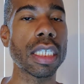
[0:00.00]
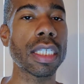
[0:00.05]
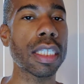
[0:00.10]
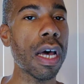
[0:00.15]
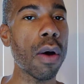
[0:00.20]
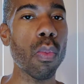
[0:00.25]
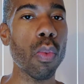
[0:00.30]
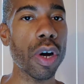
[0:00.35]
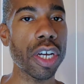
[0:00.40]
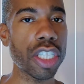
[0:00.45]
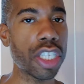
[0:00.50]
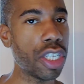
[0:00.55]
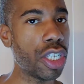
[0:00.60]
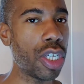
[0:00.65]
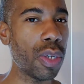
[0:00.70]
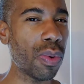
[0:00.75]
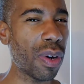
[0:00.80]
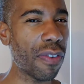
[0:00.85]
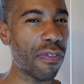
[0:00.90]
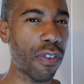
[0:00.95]
someone
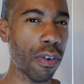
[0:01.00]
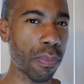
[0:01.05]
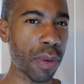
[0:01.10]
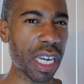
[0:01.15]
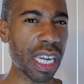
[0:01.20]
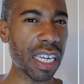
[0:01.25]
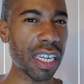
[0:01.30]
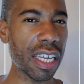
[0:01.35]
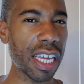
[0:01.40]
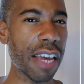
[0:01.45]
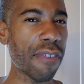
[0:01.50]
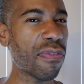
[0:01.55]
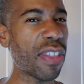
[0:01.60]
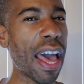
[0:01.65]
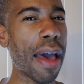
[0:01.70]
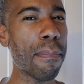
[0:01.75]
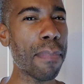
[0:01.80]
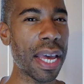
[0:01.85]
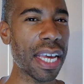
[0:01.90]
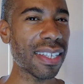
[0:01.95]
to do it for me, if
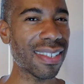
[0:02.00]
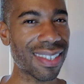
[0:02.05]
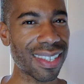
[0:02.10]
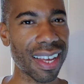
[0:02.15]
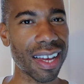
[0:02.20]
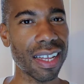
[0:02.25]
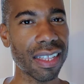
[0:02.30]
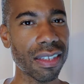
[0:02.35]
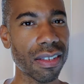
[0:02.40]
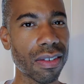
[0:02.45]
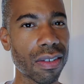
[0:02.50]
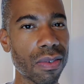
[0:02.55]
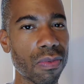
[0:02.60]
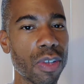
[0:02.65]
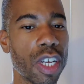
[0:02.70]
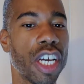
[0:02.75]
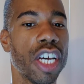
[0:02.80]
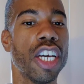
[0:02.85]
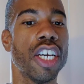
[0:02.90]
that makes sense.